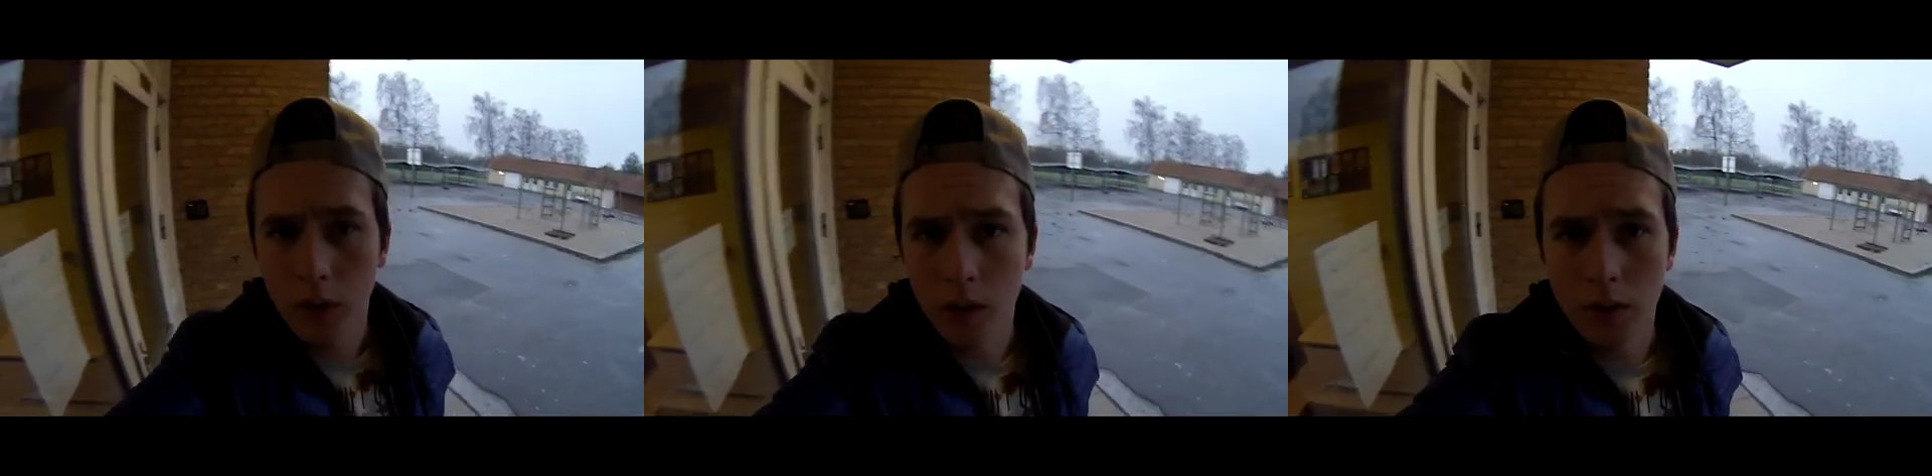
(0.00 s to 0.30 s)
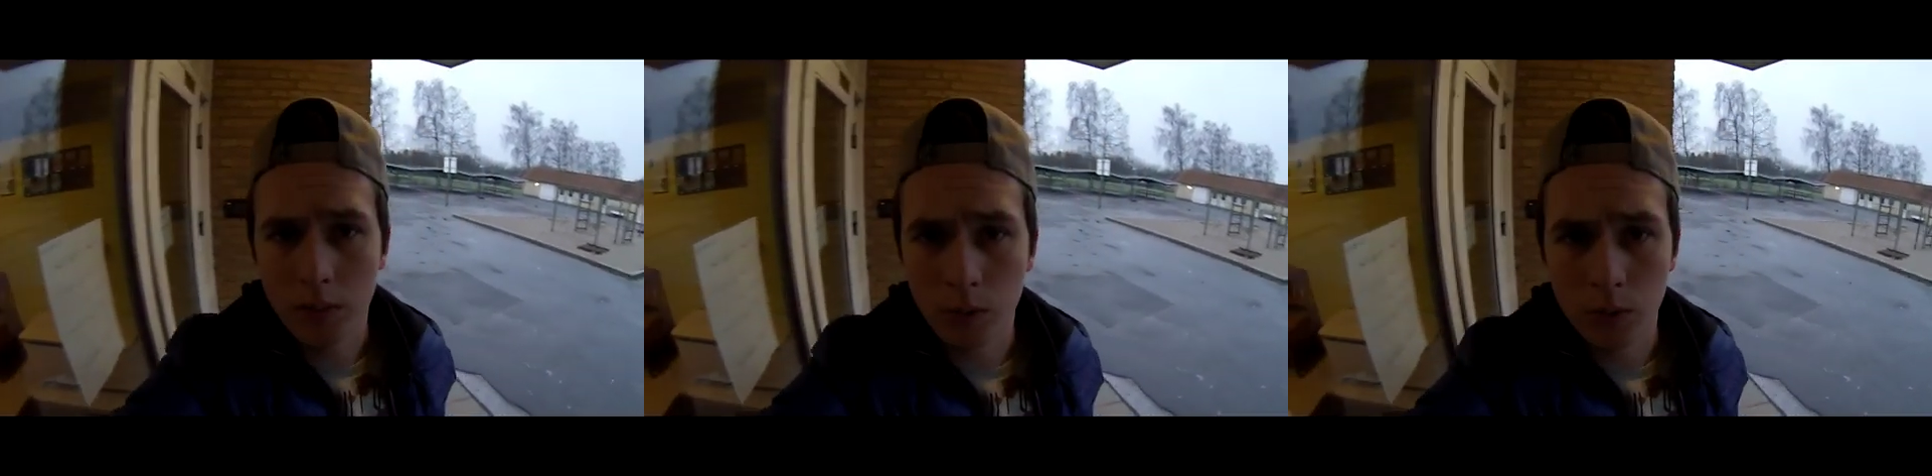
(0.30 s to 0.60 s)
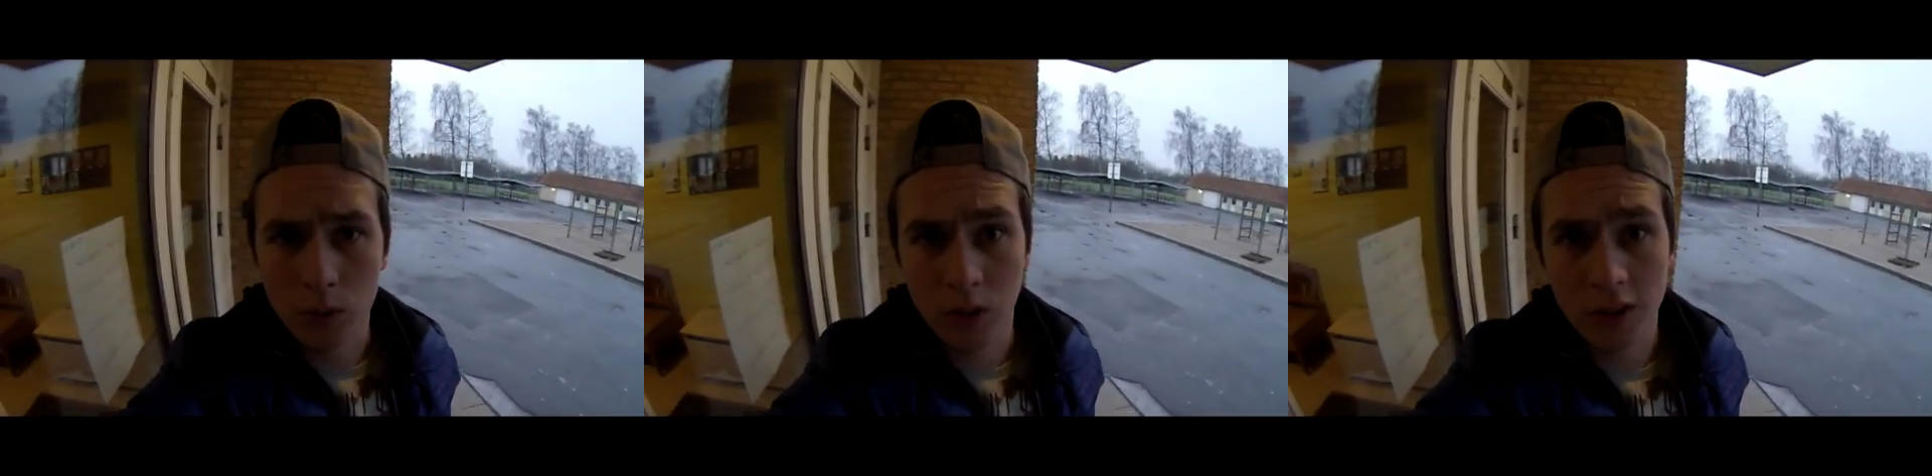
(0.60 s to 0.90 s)
uh, some moves
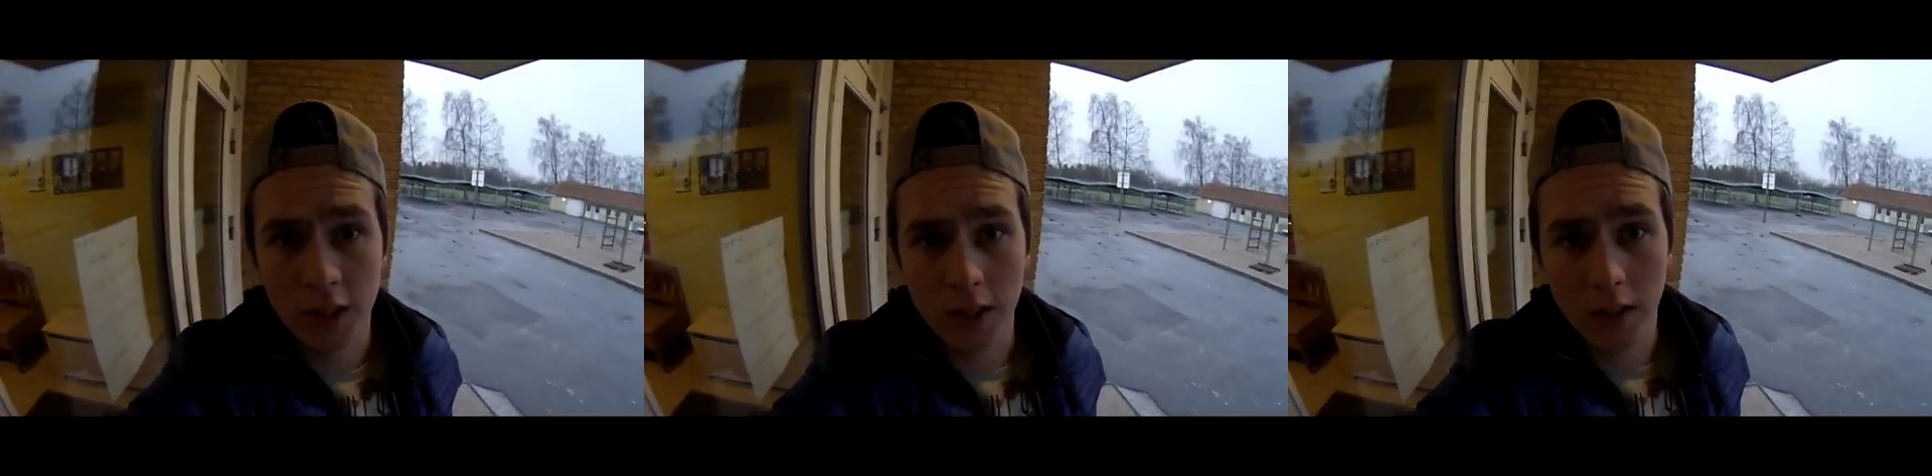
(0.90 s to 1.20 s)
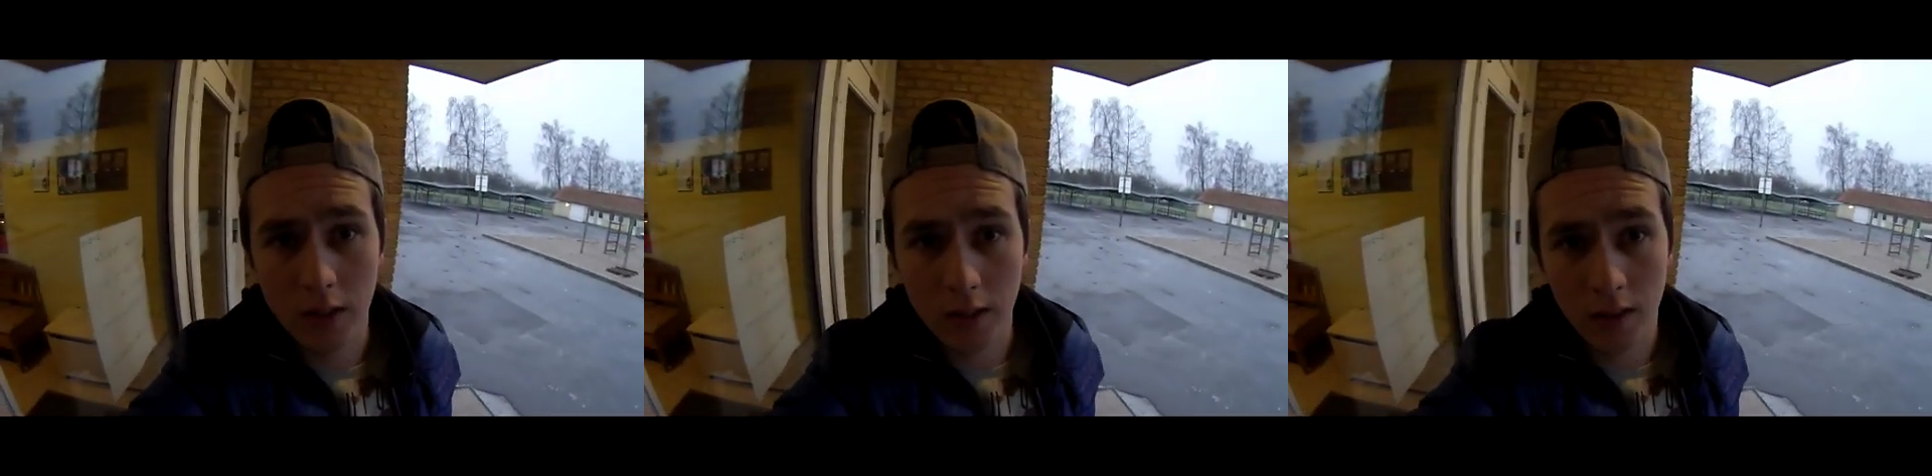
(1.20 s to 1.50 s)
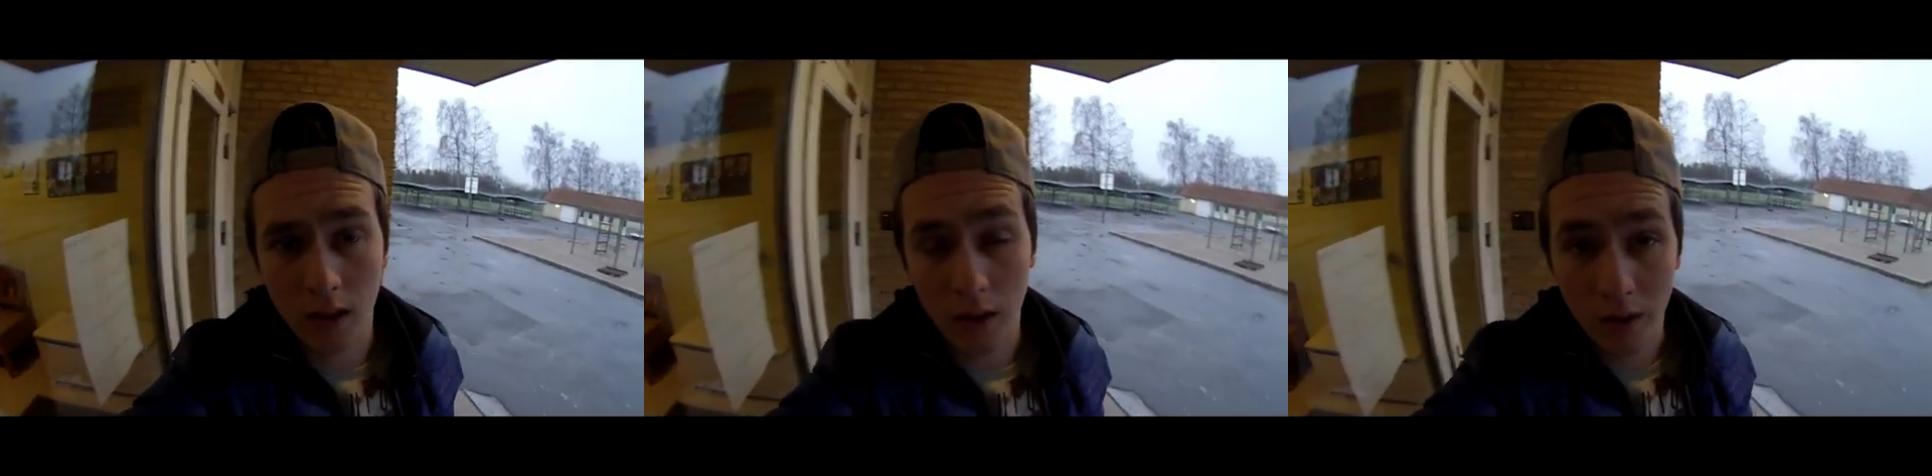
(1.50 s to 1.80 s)
that's going to take
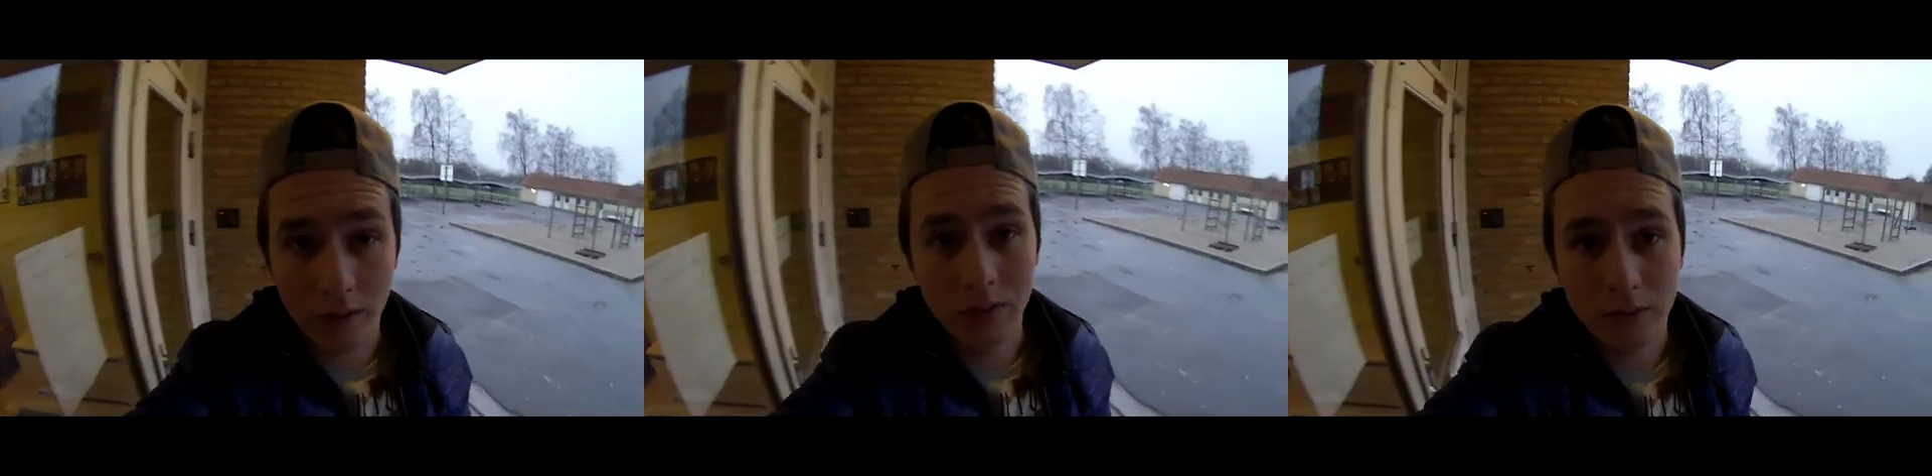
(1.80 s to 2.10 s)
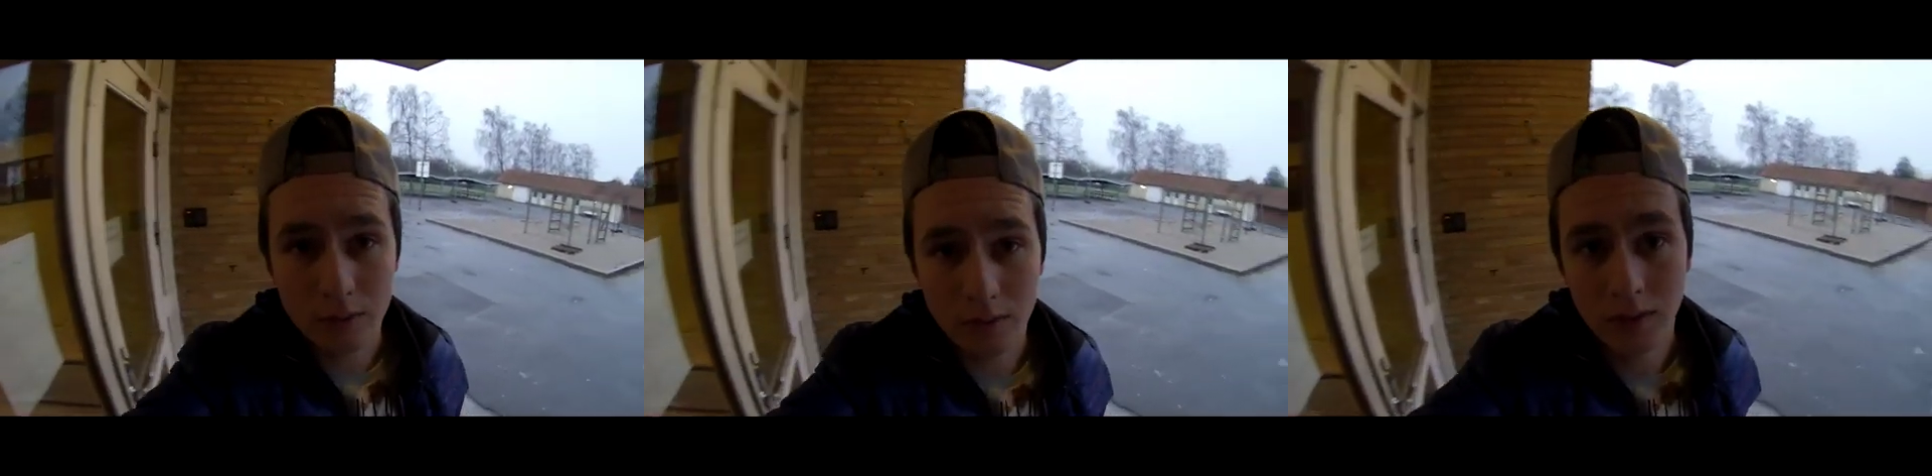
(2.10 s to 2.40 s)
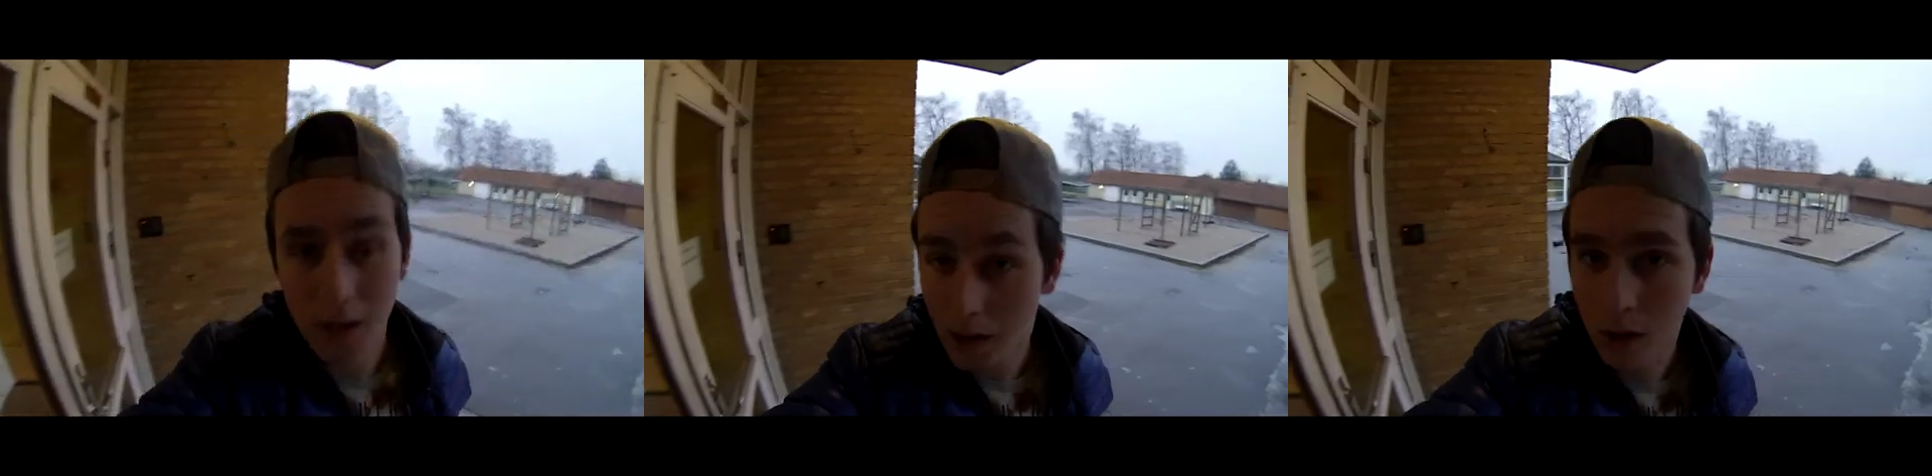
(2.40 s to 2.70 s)
uh, a lot of yeah,